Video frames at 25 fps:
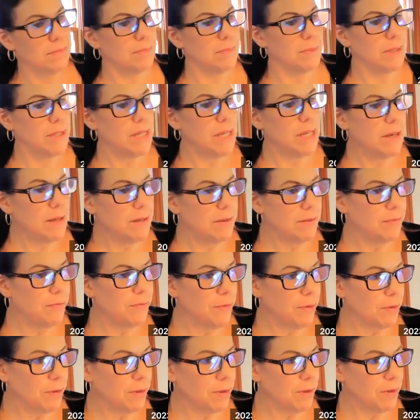Yeah,
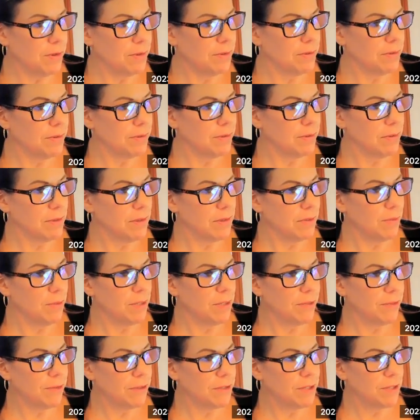for
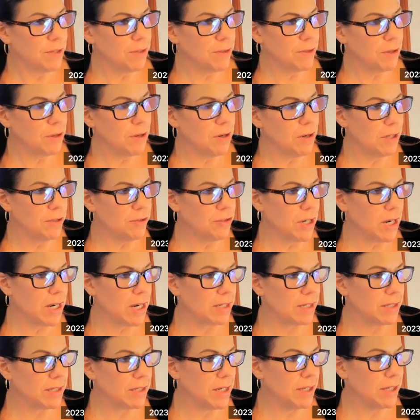whenever it's under
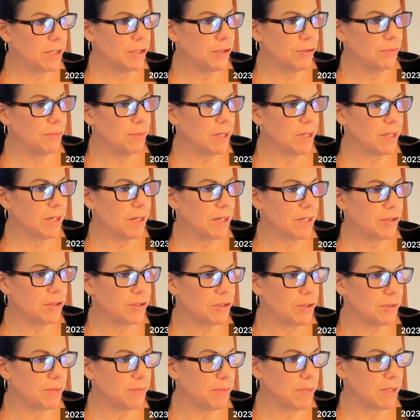contract, I do, but I
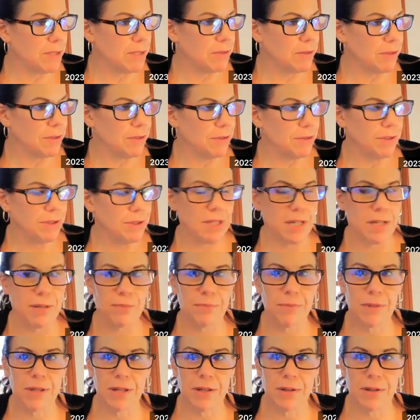just basically do the same
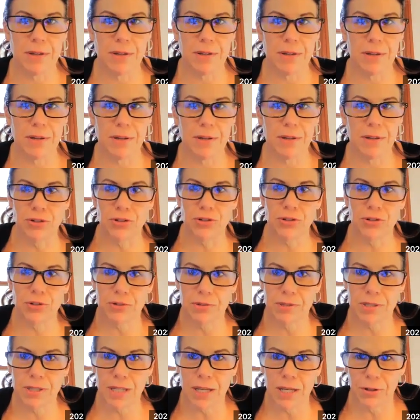thing for each
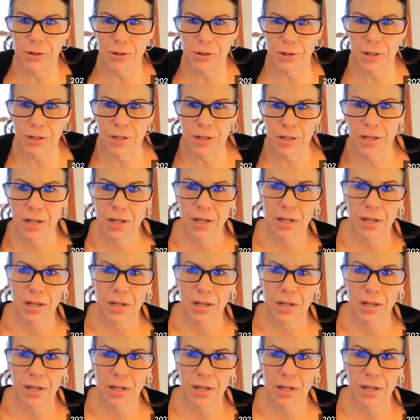seller.